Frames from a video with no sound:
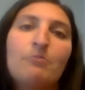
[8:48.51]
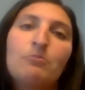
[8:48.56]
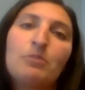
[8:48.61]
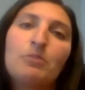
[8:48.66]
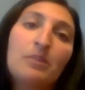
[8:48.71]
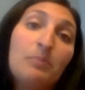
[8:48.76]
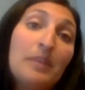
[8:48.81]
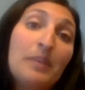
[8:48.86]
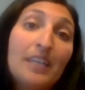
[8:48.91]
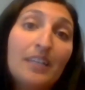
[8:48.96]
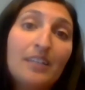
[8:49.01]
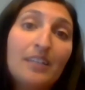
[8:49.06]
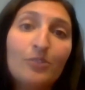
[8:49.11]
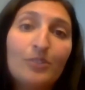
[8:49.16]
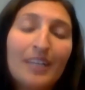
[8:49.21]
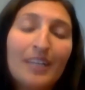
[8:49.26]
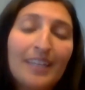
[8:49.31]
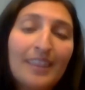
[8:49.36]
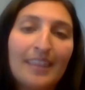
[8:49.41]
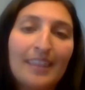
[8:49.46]
And with me,
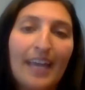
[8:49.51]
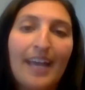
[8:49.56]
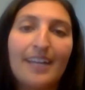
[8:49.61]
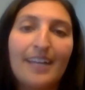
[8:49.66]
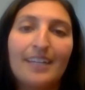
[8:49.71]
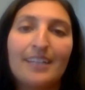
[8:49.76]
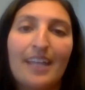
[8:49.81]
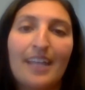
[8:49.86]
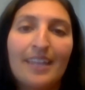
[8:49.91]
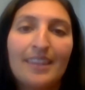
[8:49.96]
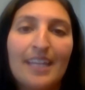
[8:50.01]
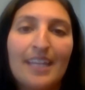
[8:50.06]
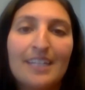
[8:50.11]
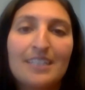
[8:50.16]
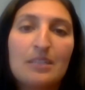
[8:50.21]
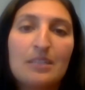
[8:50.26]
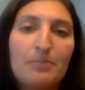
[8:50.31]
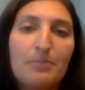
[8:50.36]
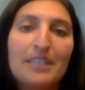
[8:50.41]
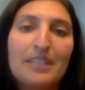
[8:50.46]
you get that. And, and
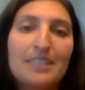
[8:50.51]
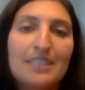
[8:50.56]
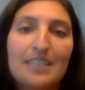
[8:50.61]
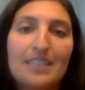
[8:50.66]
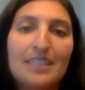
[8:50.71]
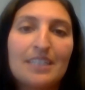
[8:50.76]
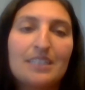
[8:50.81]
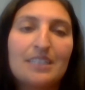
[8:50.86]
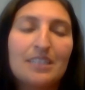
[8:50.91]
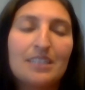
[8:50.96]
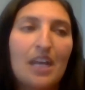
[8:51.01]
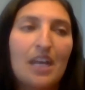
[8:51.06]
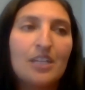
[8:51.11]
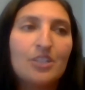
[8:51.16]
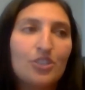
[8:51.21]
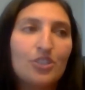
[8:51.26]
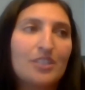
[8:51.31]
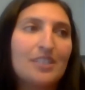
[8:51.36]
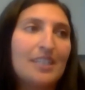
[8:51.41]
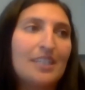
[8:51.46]
that's the biggest thing is
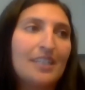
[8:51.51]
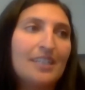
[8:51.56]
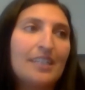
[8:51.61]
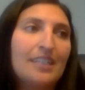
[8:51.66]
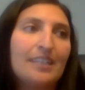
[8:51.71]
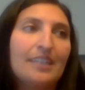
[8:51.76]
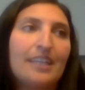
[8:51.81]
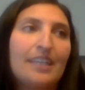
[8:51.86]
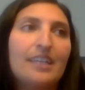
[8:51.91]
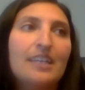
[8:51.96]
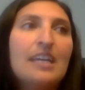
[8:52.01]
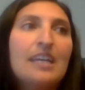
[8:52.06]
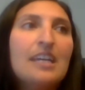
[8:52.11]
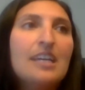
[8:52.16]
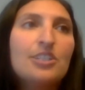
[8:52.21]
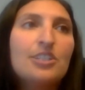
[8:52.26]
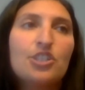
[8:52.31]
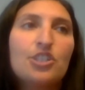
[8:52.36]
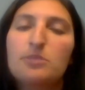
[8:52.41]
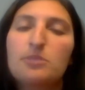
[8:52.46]
understanding that
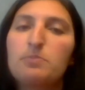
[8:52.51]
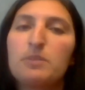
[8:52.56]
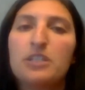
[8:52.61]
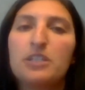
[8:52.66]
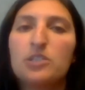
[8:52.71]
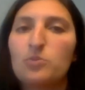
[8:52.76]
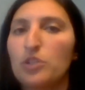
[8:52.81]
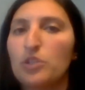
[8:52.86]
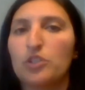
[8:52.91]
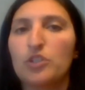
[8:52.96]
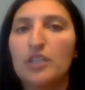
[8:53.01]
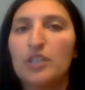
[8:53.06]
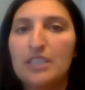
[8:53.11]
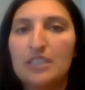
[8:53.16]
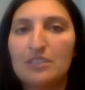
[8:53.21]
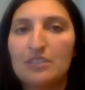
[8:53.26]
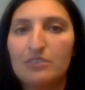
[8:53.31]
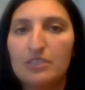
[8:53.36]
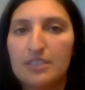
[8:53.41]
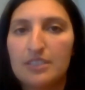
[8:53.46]
just because we're a
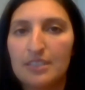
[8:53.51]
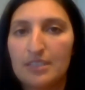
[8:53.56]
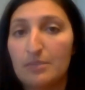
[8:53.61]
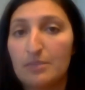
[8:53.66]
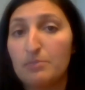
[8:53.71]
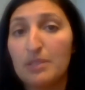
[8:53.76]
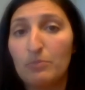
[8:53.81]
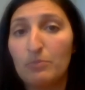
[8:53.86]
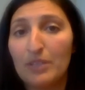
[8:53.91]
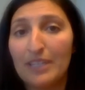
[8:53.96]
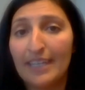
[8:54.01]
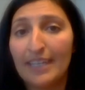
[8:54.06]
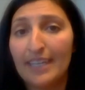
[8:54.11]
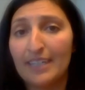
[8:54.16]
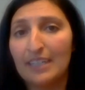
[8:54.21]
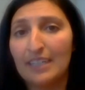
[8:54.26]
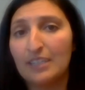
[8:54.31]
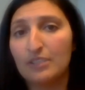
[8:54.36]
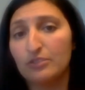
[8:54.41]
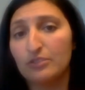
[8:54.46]
credit union doesn't mean we
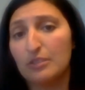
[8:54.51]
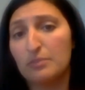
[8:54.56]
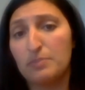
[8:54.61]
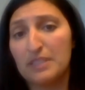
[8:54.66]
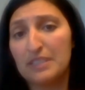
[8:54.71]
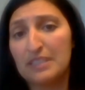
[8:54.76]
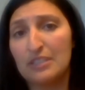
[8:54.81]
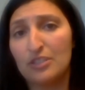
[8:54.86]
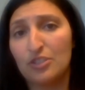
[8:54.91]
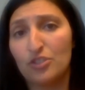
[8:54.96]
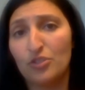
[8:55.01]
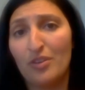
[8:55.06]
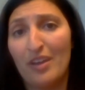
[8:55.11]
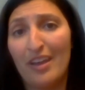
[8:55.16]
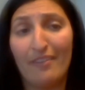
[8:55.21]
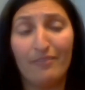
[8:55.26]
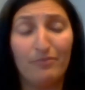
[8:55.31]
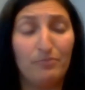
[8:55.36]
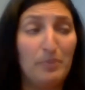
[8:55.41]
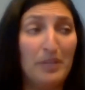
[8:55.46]
can't handle the business you
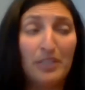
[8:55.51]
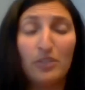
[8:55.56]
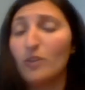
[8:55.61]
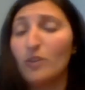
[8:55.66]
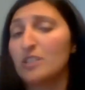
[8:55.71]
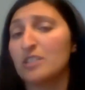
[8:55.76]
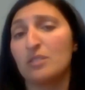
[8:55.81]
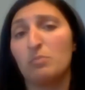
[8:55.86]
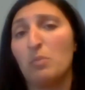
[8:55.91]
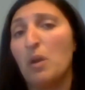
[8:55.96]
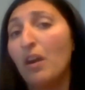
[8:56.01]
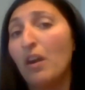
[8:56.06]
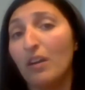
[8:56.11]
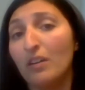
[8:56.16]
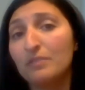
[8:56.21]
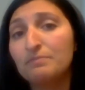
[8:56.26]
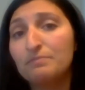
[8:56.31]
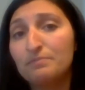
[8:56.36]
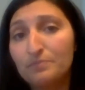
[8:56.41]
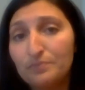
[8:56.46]
have, big or
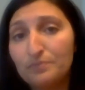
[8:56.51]
small.